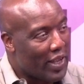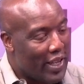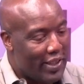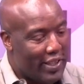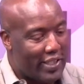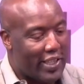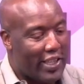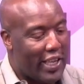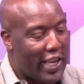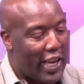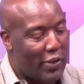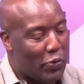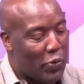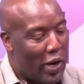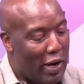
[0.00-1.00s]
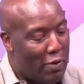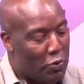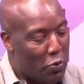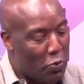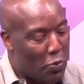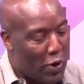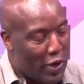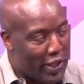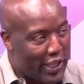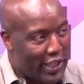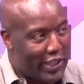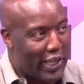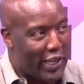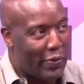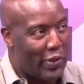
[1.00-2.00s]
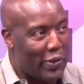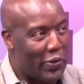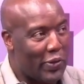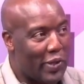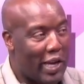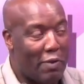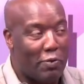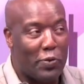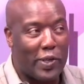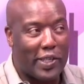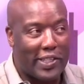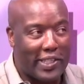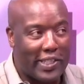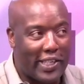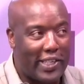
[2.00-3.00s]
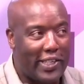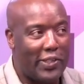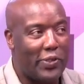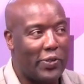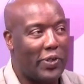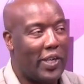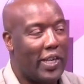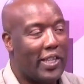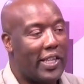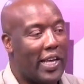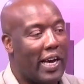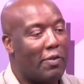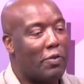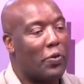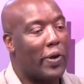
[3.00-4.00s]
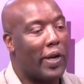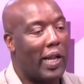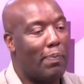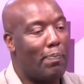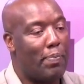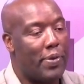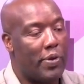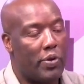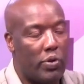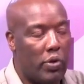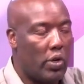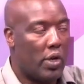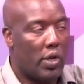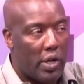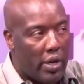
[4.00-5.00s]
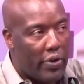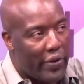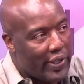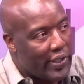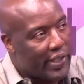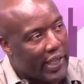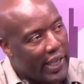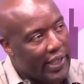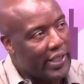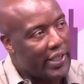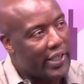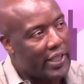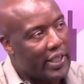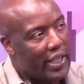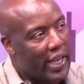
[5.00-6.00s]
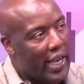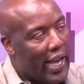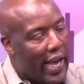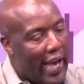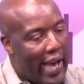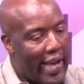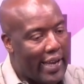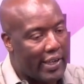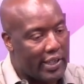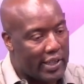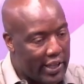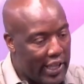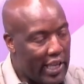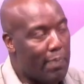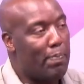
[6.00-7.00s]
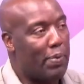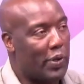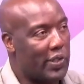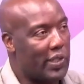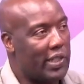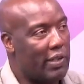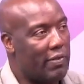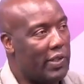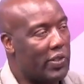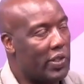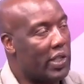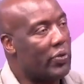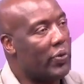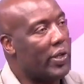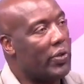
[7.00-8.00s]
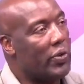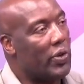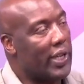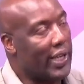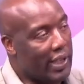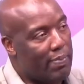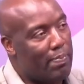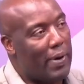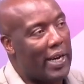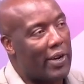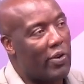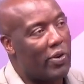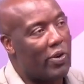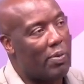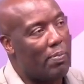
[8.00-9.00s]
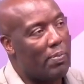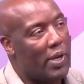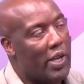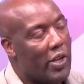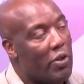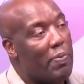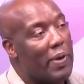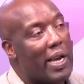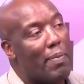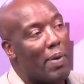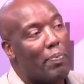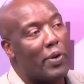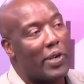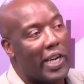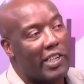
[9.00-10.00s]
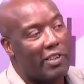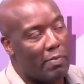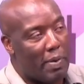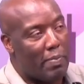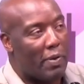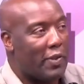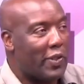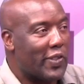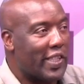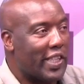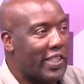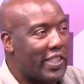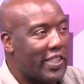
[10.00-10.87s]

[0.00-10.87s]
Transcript: These are the guys who have to walk that journey with you. They have to understand you. They have to help you reset. and think positively so that when you get back home, you become a productive member of the society.